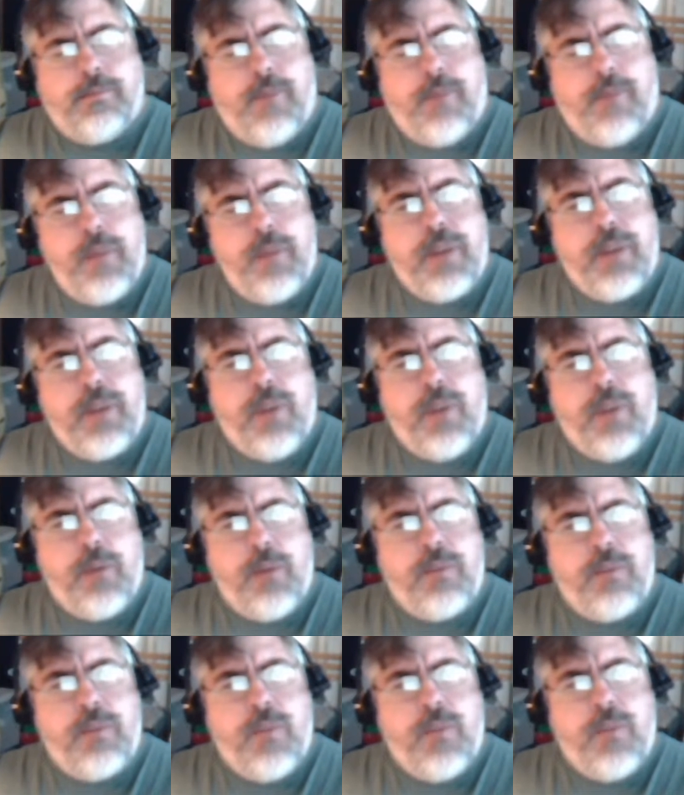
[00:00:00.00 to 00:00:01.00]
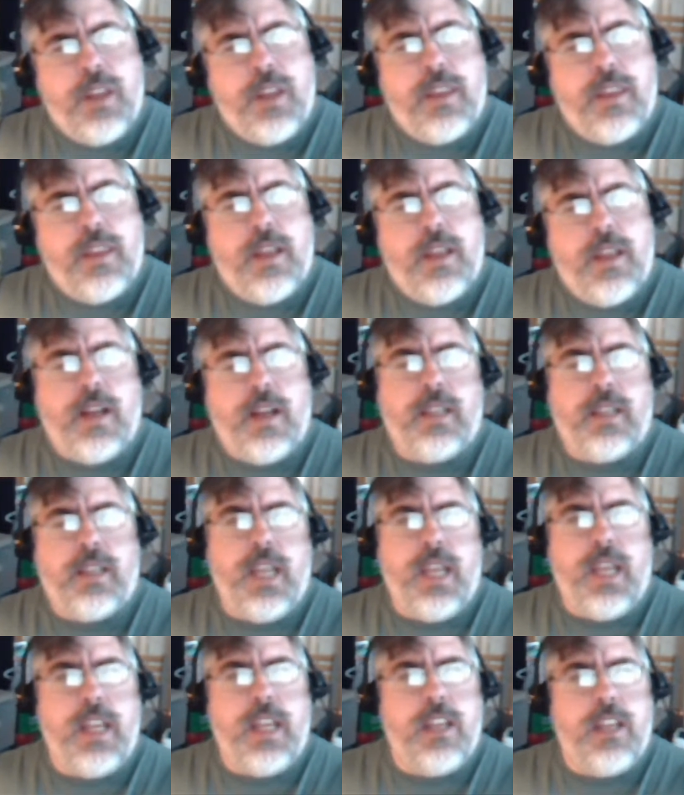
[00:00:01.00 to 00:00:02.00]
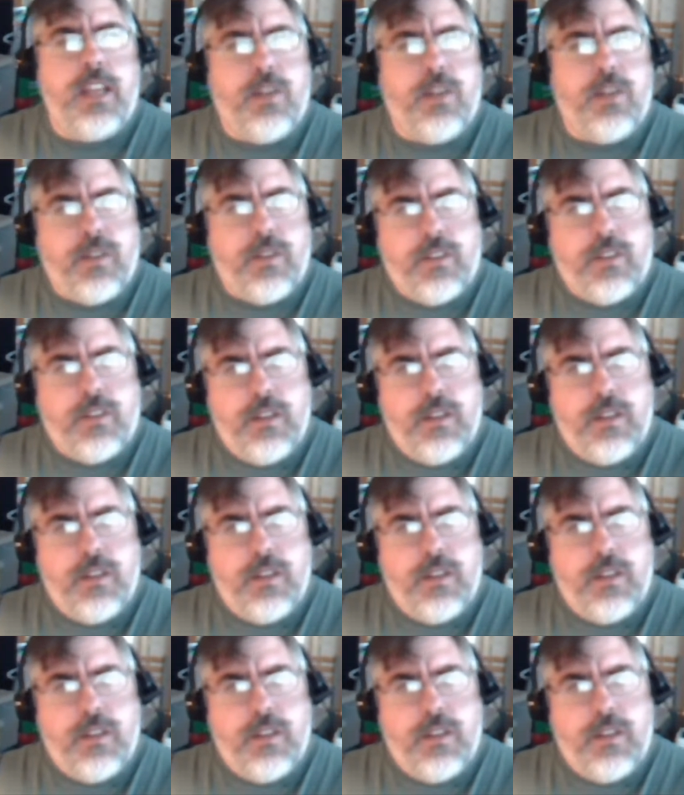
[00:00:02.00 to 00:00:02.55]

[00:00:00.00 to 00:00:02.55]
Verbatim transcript: my big problem with getting into a